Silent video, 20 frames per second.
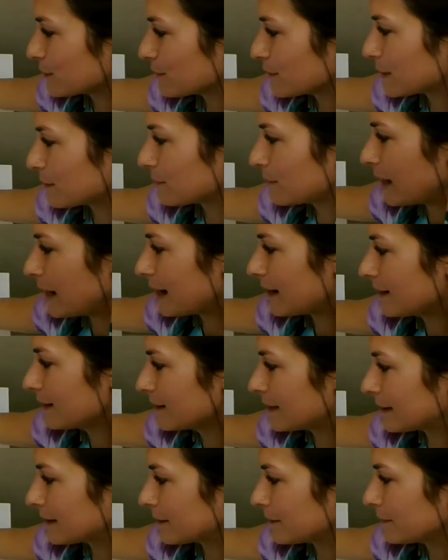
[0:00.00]
of compare
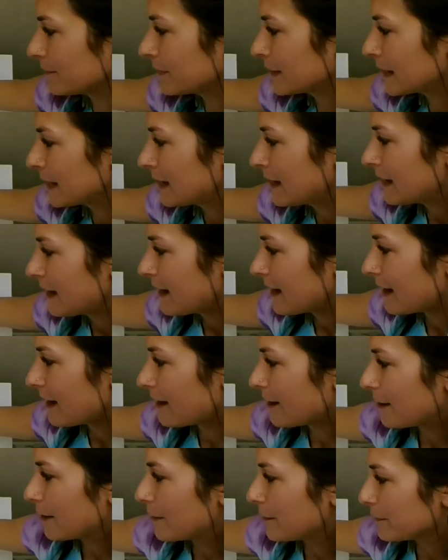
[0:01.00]
them.
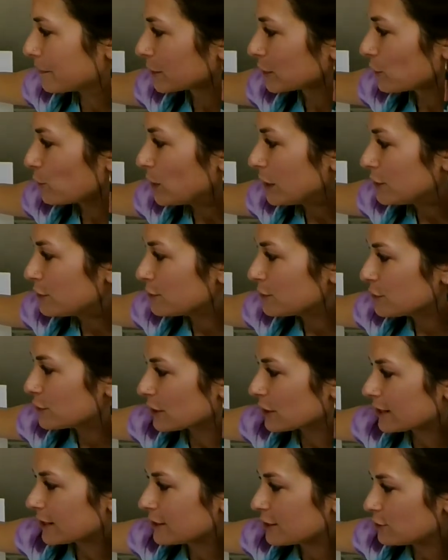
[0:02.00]
Um, we do
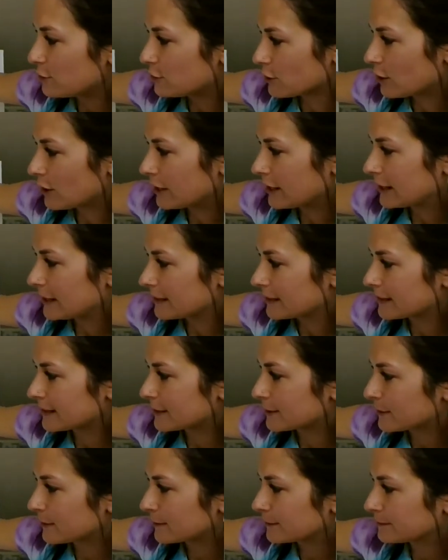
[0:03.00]
directed
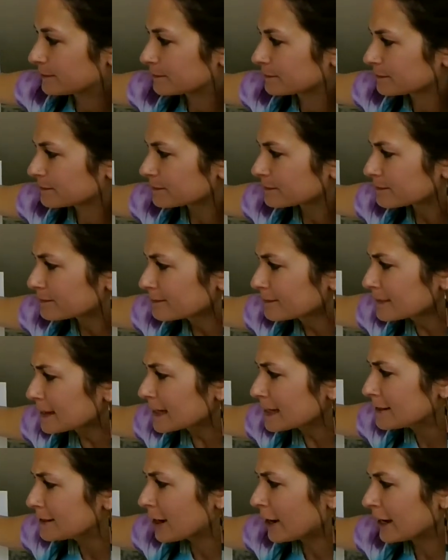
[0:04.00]
drawings,
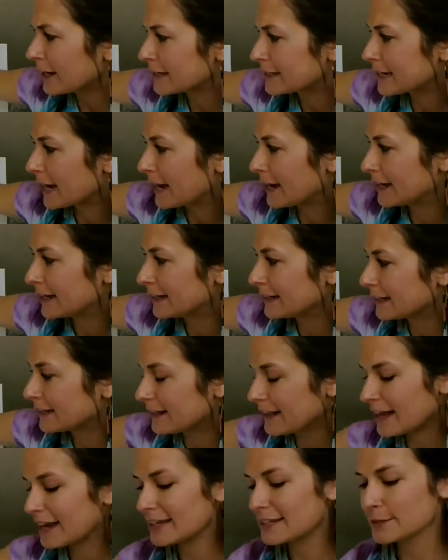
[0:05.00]
not a ton in
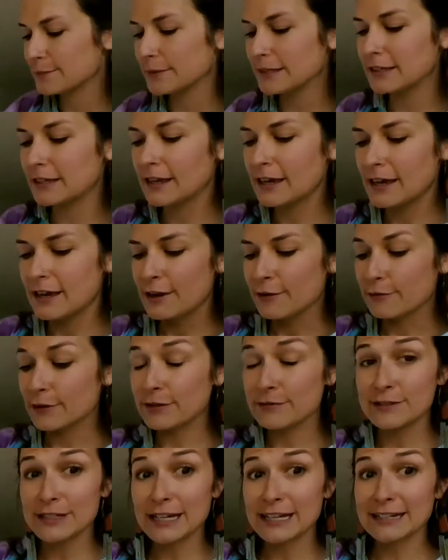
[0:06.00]
class, but
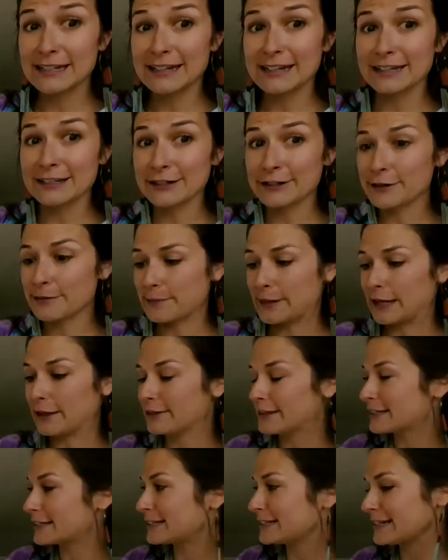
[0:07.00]
we've done a good amount
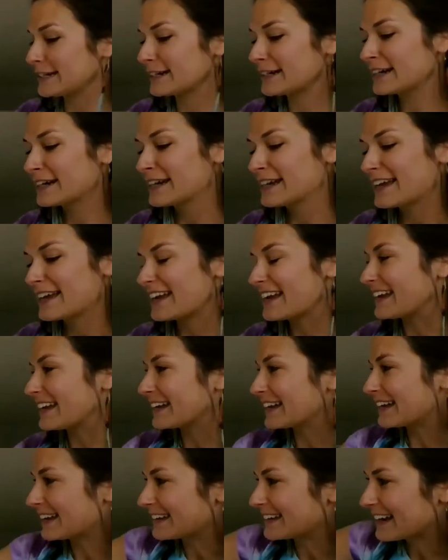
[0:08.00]
this year.
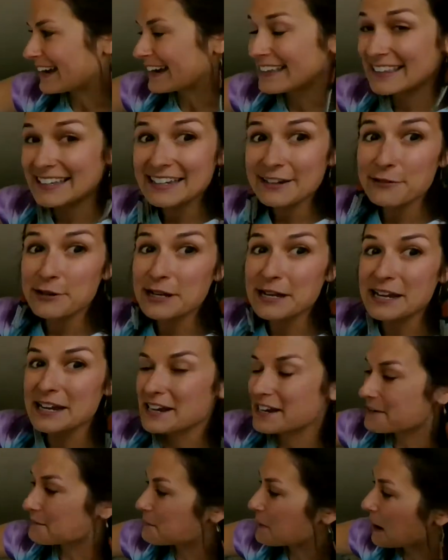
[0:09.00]
And I think we
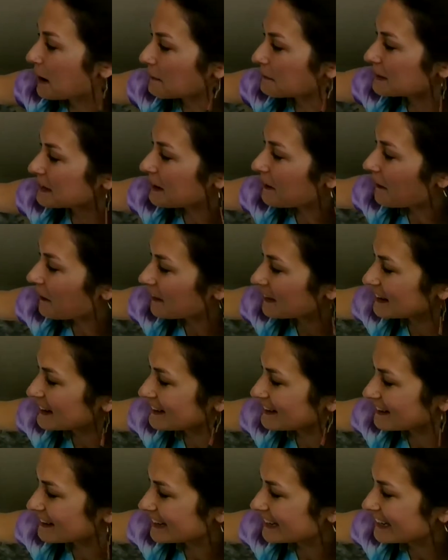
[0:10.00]
can probably all
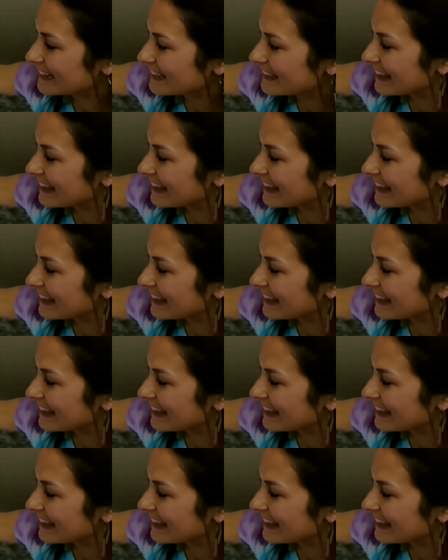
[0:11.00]
agree